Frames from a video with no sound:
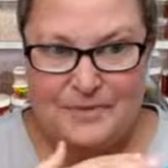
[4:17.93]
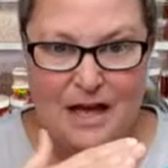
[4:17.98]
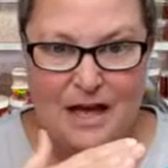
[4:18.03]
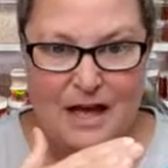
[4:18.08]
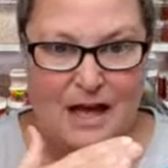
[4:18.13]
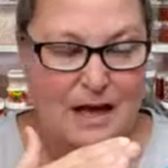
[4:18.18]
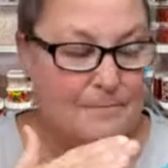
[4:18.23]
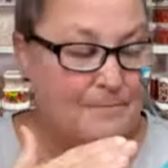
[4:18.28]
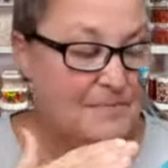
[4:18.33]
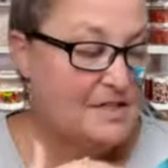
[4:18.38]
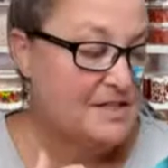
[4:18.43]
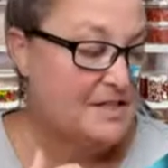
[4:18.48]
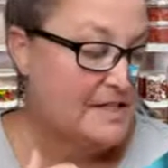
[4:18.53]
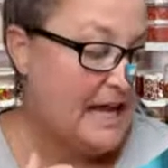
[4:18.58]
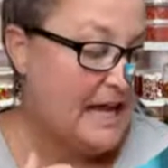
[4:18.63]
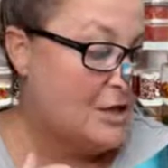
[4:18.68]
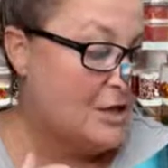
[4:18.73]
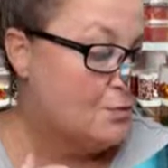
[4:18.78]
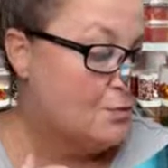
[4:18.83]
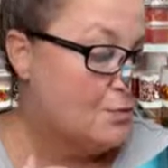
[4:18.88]
the
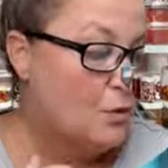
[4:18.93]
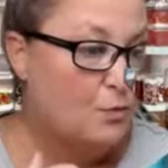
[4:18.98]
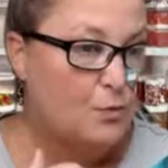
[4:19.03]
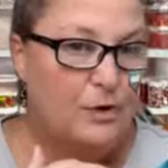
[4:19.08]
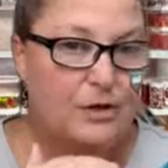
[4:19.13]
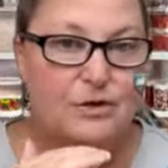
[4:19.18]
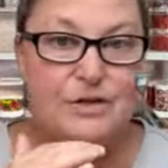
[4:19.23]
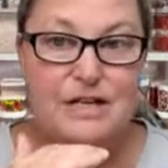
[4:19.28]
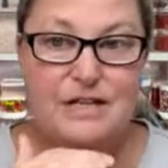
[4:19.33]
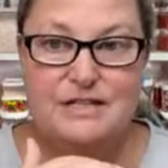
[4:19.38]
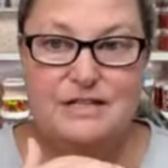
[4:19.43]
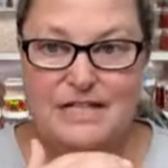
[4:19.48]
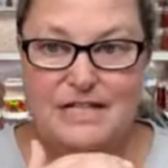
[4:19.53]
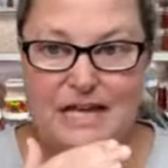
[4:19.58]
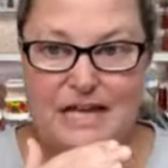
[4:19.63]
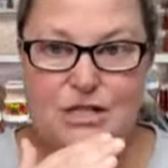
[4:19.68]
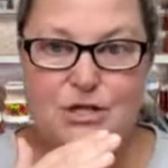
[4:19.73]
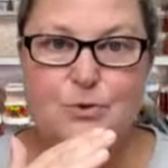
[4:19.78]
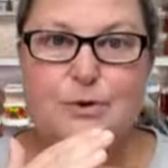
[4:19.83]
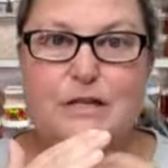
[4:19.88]
schedule will
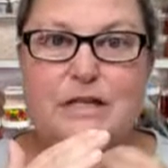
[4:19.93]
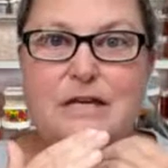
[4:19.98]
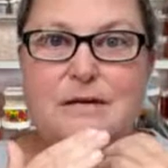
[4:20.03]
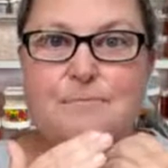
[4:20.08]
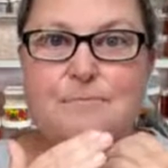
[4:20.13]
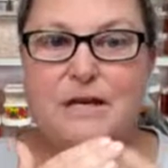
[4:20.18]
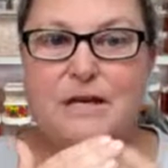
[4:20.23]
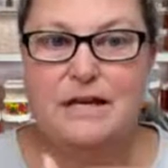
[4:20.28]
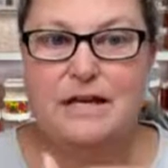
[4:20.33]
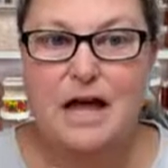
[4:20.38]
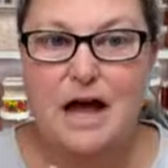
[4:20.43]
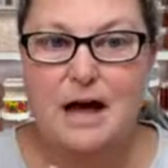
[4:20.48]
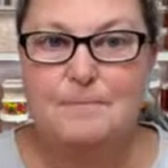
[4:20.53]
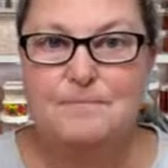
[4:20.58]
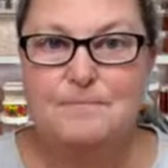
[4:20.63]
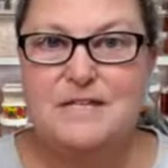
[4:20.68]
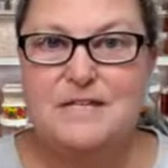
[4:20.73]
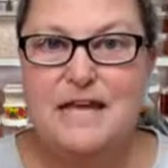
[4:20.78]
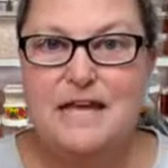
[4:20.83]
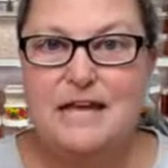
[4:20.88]
continually being
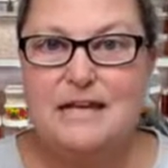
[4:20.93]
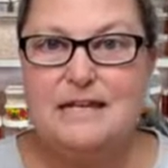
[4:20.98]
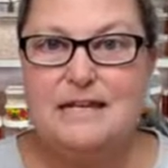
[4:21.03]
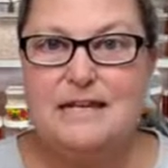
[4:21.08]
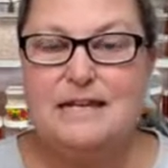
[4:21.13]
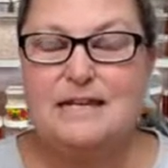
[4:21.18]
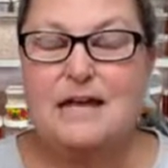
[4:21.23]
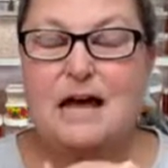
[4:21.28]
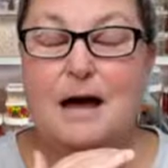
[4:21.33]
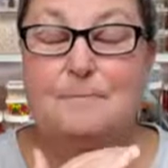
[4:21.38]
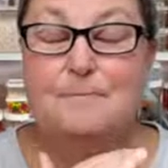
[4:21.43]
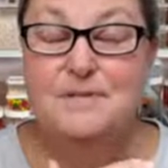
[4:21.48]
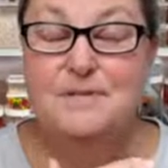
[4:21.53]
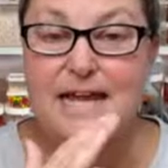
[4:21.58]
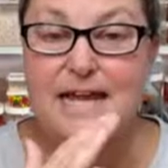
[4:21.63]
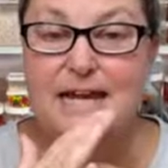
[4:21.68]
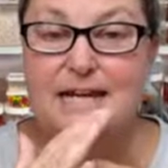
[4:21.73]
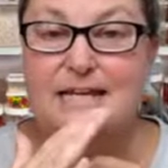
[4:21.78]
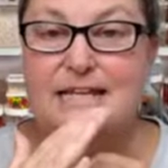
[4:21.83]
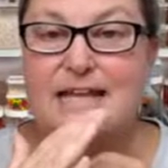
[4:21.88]

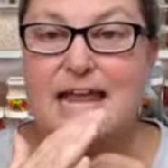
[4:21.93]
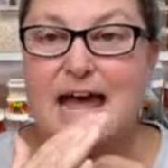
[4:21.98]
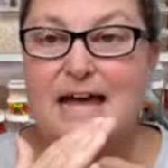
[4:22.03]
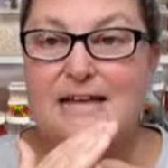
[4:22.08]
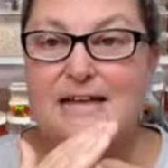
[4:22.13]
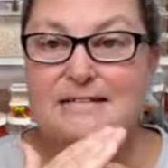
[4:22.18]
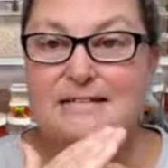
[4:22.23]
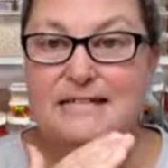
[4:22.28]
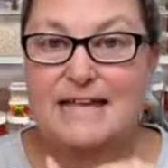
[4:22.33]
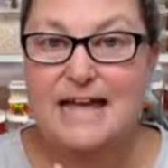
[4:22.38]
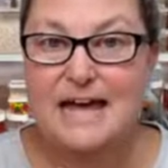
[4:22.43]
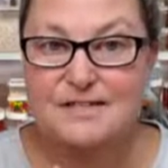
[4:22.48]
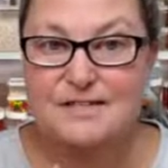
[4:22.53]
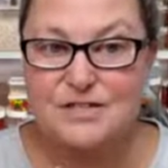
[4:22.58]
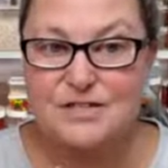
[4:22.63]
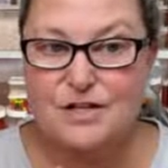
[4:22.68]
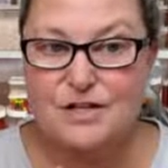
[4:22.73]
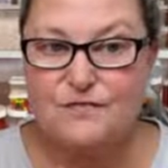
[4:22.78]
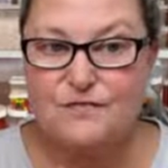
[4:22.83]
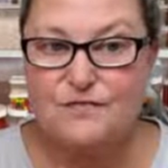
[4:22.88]
updated as
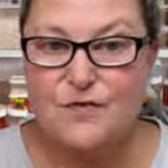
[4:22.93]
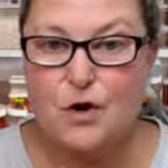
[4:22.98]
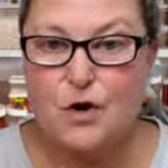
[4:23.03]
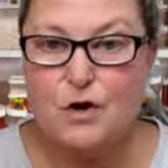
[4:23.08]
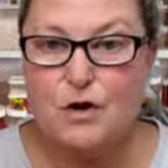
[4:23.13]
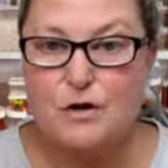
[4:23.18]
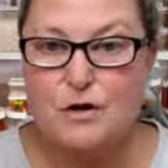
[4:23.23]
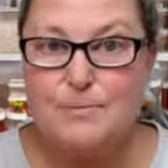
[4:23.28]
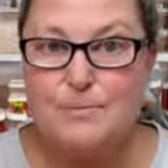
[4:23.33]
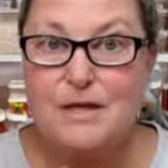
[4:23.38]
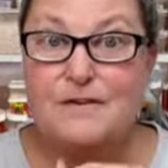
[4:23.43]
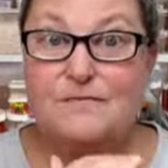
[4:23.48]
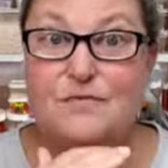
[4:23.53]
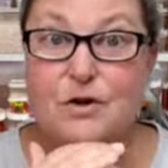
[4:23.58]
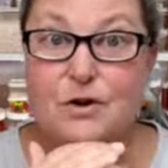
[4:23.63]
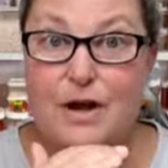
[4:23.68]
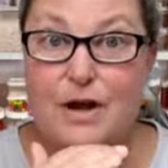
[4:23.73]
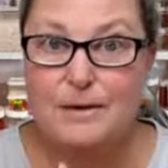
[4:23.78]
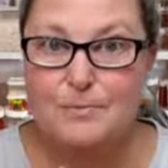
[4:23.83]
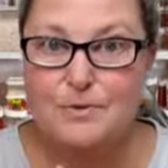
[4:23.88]
guests confirm if
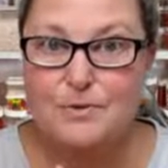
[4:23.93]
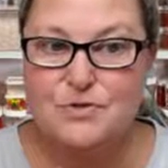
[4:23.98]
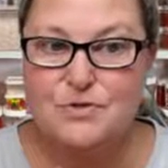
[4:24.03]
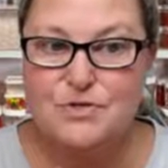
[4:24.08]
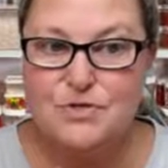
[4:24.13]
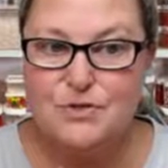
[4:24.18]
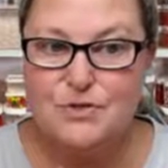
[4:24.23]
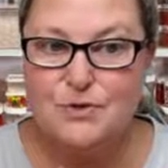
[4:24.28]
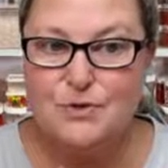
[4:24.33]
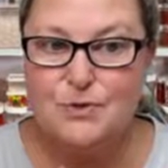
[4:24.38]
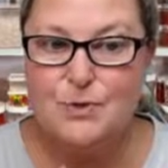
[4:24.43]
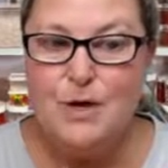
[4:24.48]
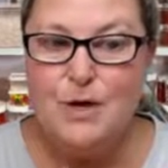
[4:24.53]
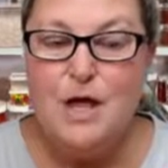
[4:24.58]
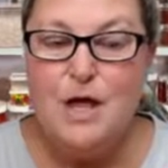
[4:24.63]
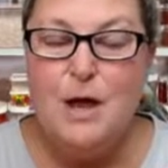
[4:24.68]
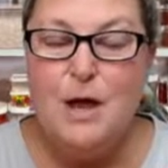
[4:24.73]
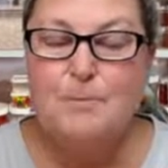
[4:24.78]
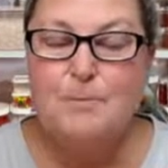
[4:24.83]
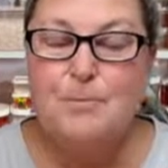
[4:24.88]
they're able to
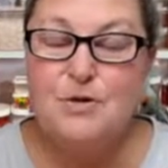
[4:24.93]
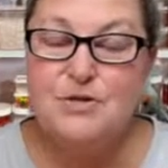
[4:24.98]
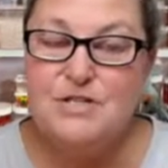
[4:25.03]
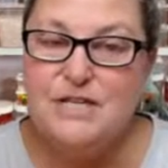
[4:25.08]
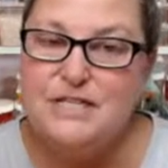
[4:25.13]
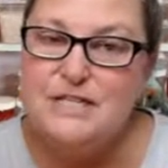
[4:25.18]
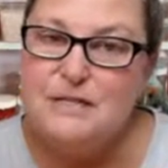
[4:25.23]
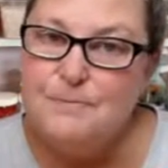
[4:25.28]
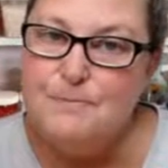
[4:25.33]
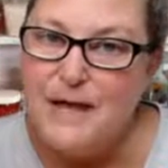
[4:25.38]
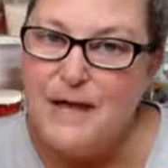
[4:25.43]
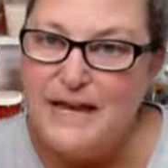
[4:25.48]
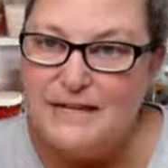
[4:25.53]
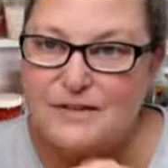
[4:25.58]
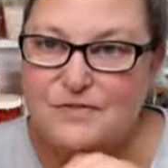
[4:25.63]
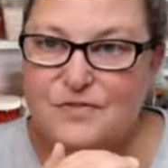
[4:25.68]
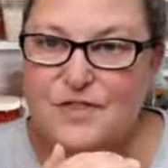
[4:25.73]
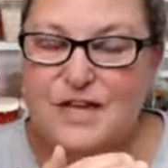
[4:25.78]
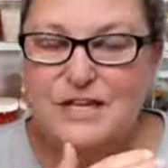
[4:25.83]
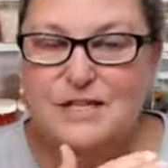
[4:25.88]
participate
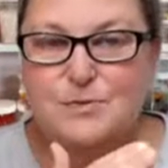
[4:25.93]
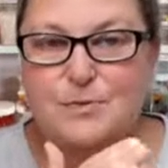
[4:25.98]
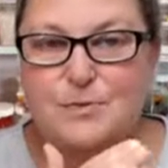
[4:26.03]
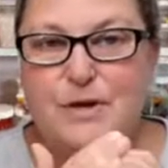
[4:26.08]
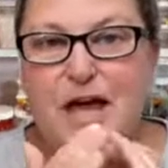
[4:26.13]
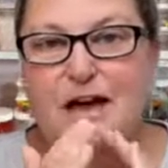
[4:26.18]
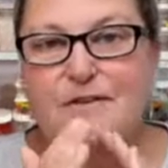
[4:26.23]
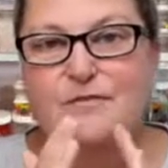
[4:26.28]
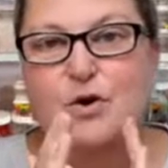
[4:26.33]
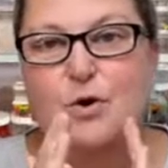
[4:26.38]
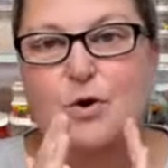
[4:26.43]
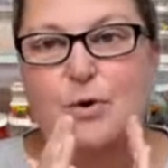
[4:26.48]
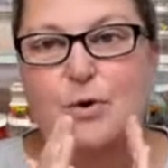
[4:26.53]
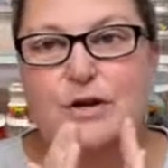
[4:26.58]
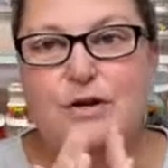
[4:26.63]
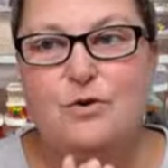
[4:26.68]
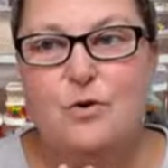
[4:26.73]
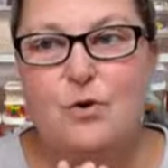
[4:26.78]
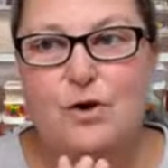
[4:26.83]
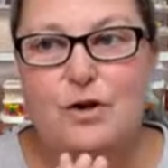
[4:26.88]
in things we have
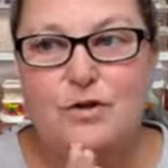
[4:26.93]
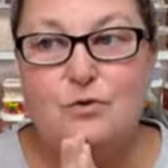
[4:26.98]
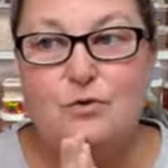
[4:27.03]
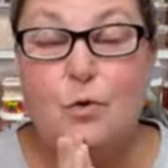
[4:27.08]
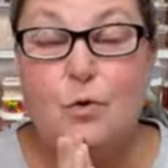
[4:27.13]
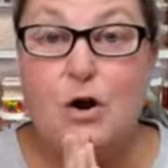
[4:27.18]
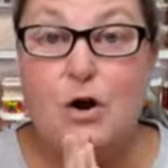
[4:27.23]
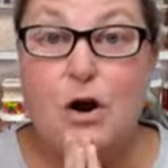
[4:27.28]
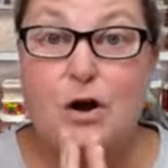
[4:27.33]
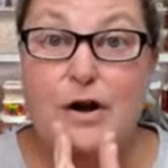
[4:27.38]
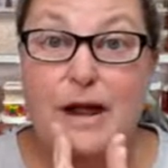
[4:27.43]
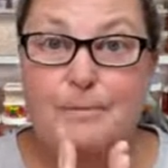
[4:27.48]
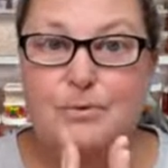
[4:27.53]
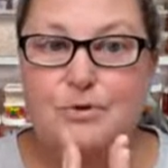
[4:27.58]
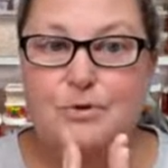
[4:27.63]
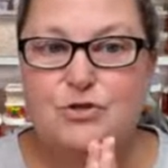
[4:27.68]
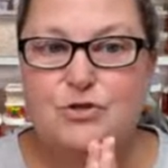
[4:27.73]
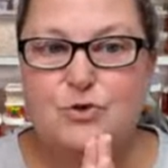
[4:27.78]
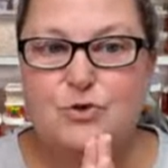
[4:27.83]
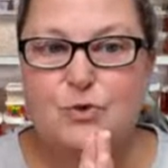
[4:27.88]
going on or are
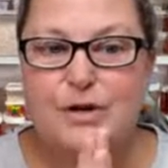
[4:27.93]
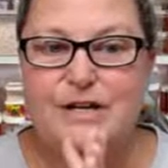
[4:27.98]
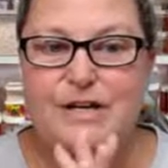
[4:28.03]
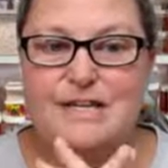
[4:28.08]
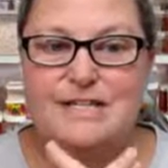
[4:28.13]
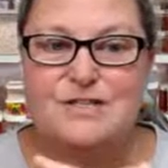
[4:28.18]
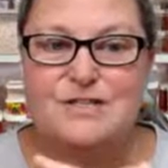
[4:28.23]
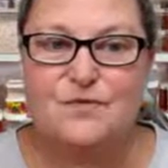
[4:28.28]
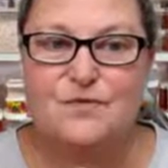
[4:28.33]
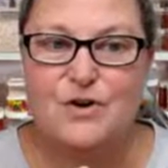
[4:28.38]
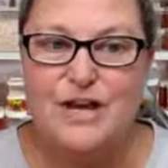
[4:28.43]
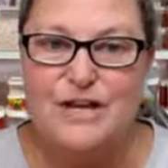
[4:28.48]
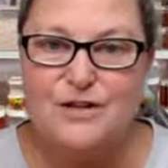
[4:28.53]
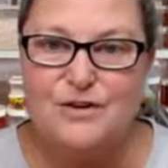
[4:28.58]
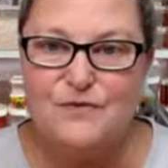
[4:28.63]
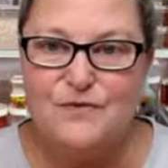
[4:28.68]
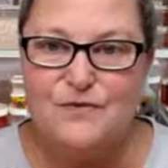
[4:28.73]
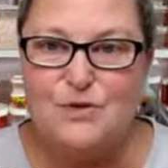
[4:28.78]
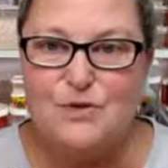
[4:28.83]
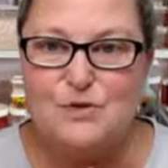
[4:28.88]
able to join us for
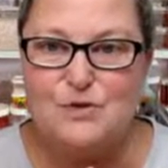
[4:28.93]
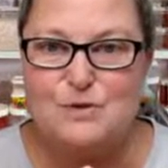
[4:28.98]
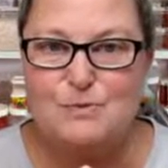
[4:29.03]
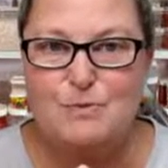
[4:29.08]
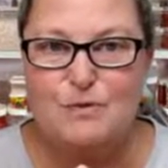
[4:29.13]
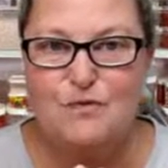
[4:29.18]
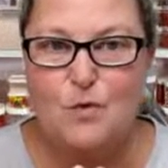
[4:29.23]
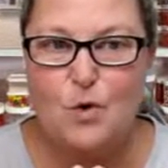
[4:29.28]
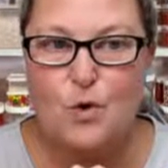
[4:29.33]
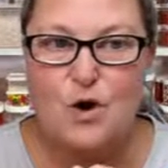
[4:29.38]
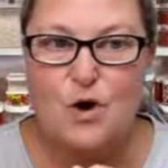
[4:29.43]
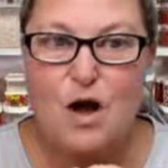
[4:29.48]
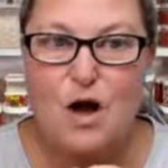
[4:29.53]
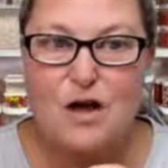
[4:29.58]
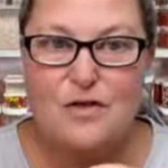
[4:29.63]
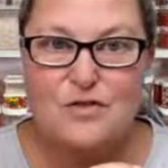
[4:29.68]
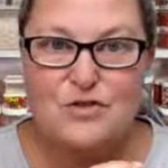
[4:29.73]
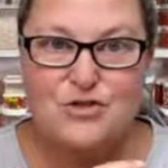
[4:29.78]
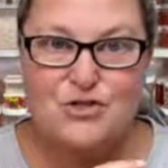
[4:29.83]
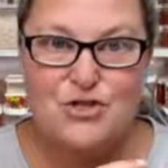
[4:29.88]
interviews before
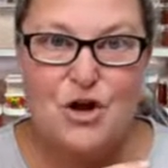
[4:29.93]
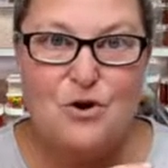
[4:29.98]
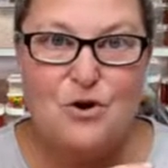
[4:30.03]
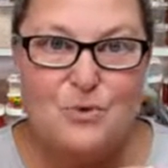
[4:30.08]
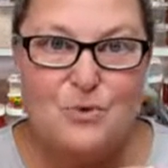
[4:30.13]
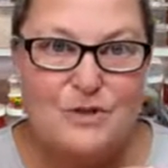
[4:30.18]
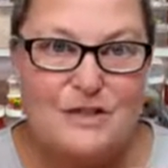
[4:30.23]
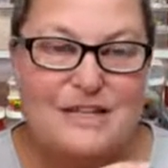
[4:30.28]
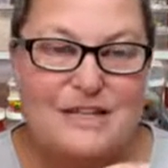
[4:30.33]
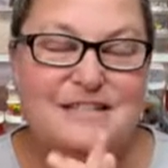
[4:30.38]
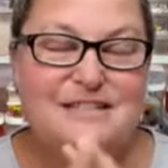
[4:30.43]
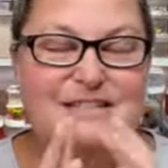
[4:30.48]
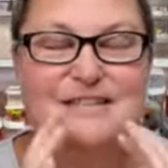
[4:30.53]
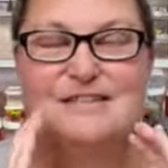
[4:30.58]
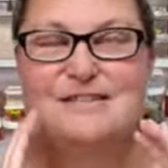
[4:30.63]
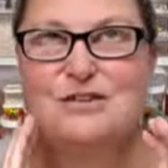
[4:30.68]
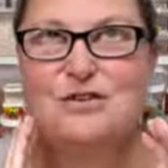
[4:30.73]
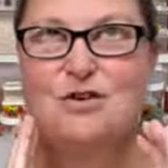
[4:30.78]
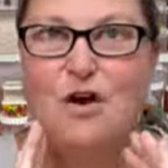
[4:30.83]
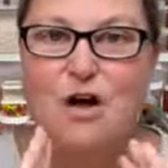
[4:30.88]
all the show
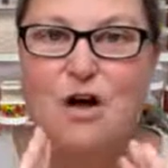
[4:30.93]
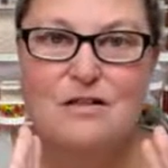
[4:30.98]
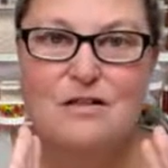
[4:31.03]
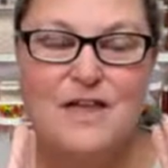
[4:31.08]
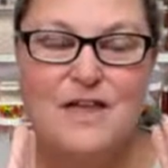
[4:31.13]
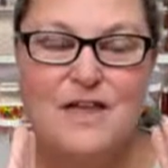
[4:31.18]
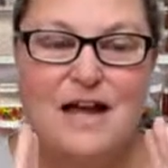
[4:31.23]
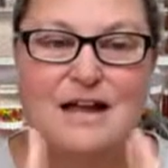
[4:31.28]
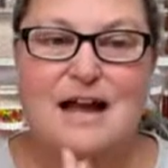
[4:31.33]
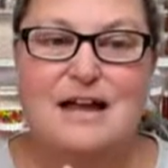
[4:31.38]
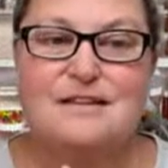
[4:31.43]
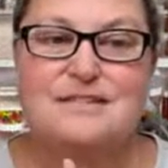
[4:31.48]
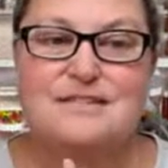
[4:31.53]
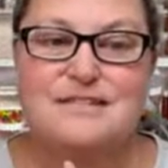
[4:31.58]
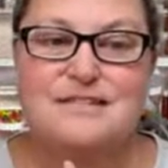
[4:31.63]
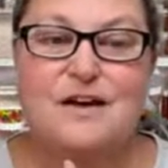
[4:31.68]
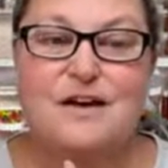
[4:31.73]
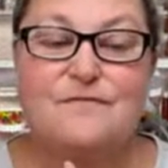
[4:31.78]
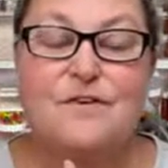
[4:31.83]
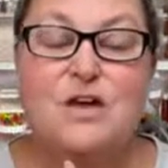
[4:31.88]
releases and all of that kind of
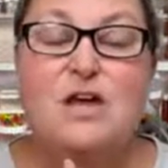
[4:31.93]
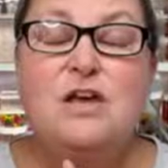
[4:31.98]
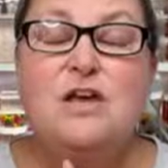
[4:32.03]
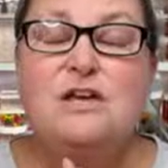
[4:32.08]
stuff.